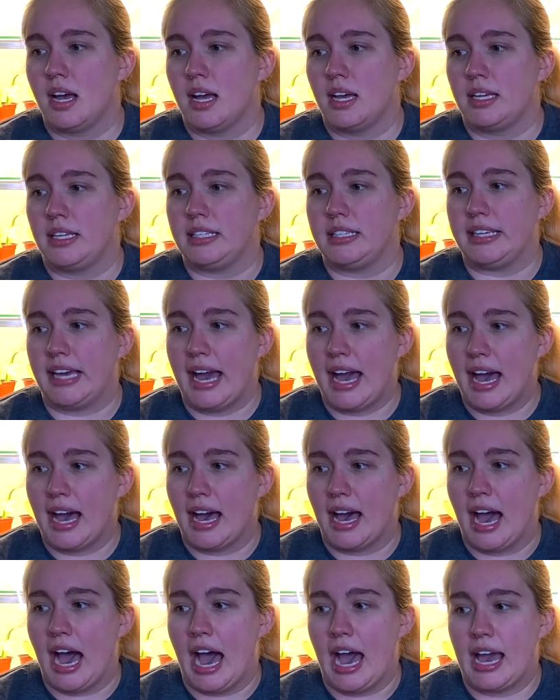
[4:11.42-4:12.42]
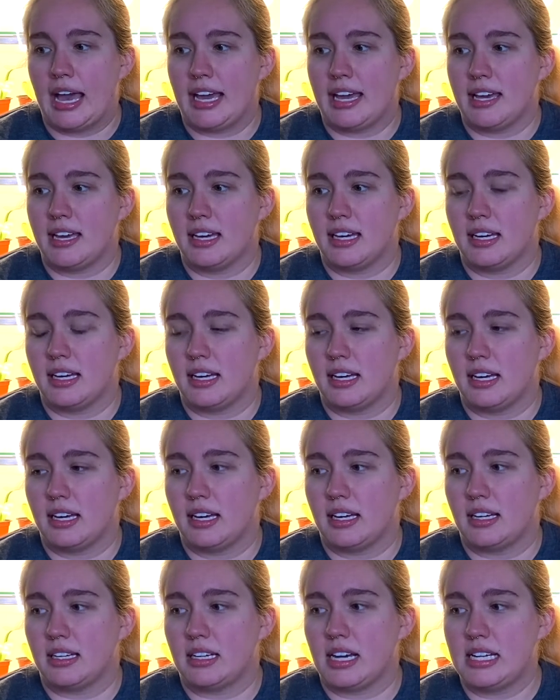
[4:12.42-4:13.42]
yeah, I
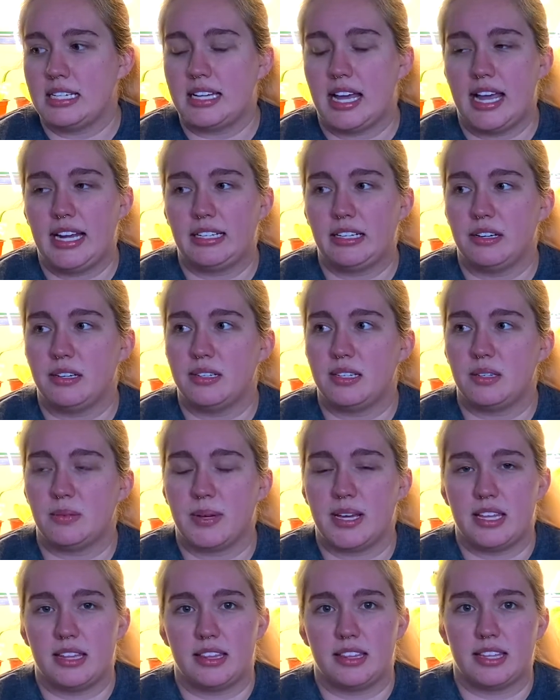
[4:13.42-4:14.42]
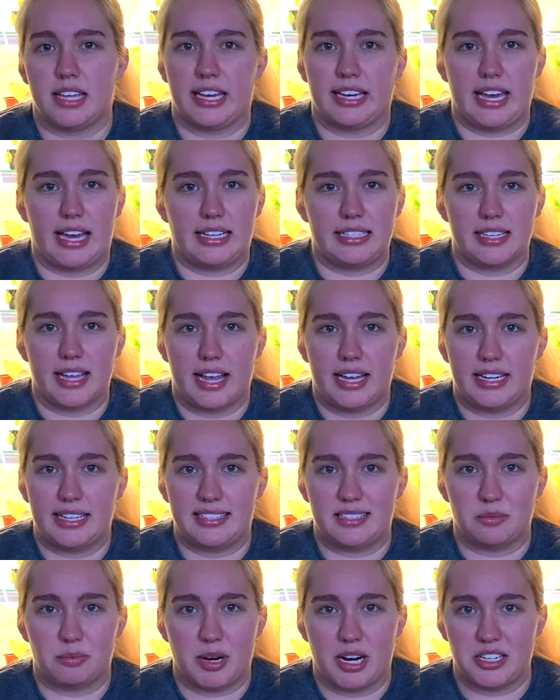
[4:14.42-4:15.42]
got diagnosed with like anxiety and
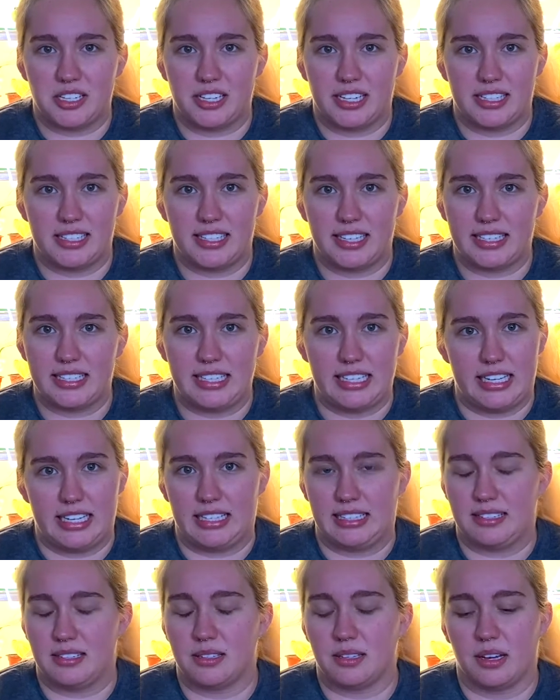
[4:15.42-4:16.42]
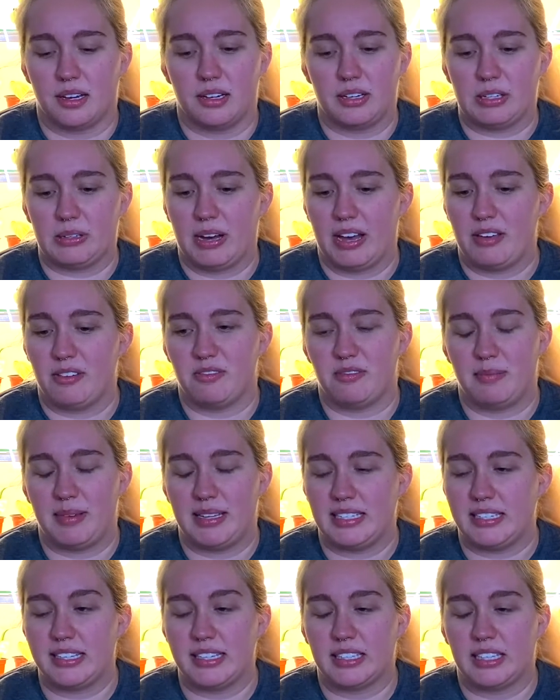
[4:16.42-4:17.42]
depression at 16, so I've been
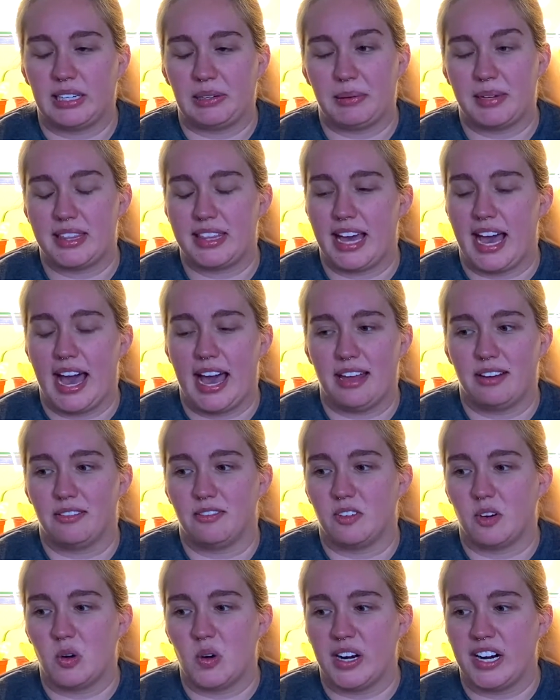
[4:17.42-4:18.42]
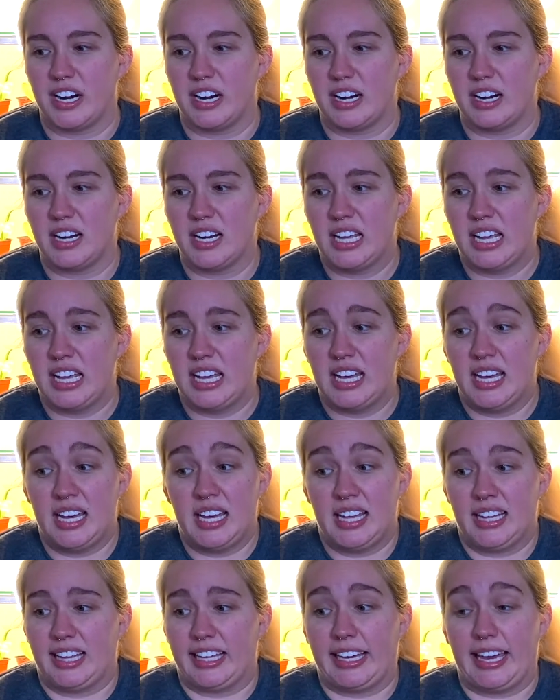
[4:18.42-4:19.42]
dealing with that for
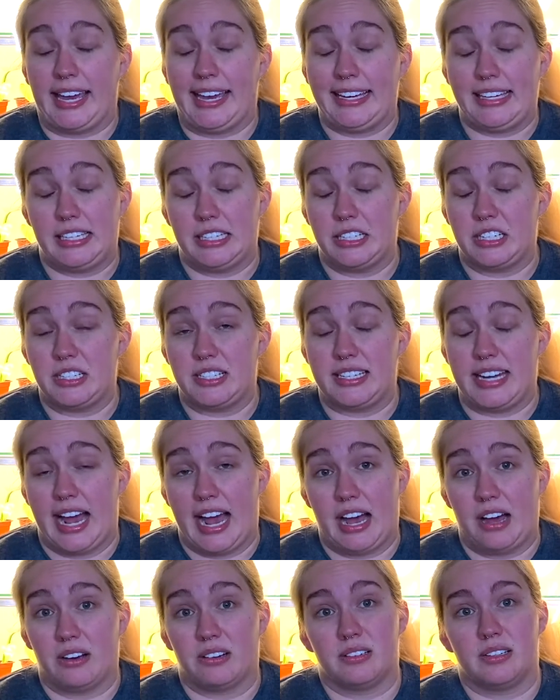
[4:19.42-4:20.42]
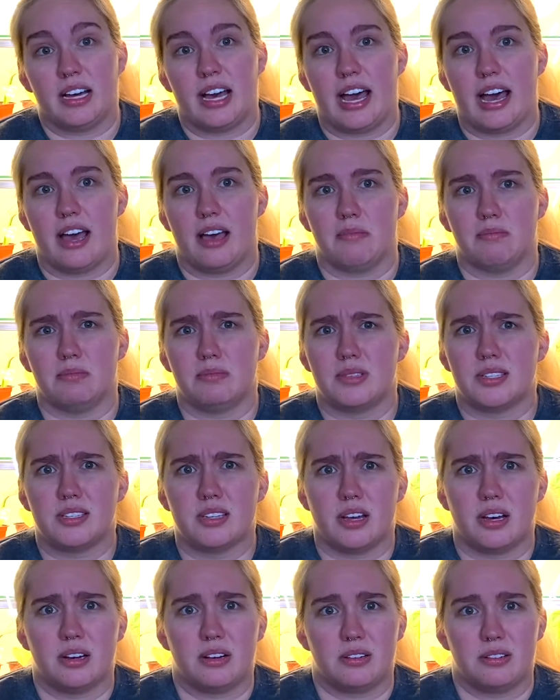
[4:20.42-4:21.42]
like 8 years now.
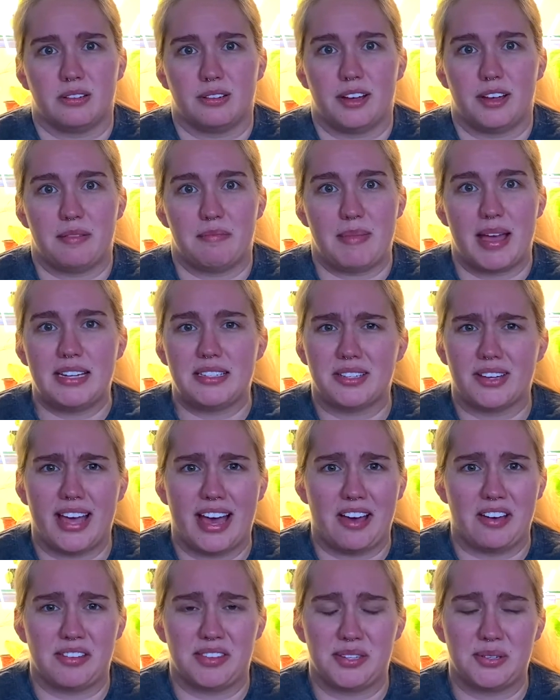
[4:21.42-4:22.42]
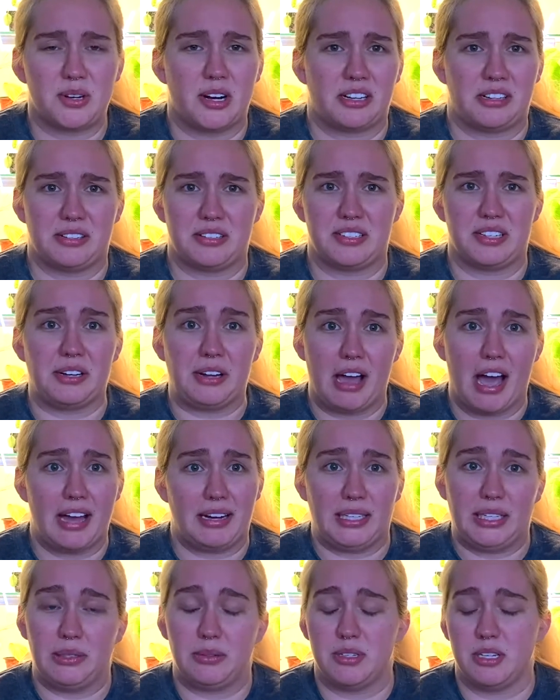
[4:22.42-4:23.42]
So mental health struggles are not
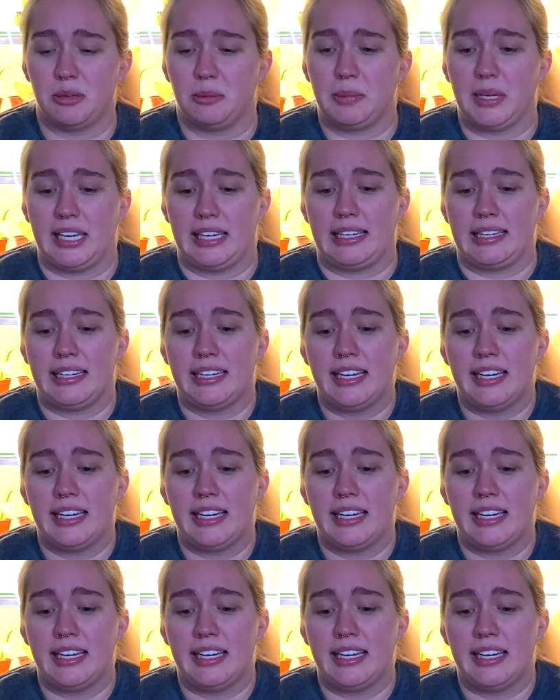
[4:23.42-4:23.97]
new to me,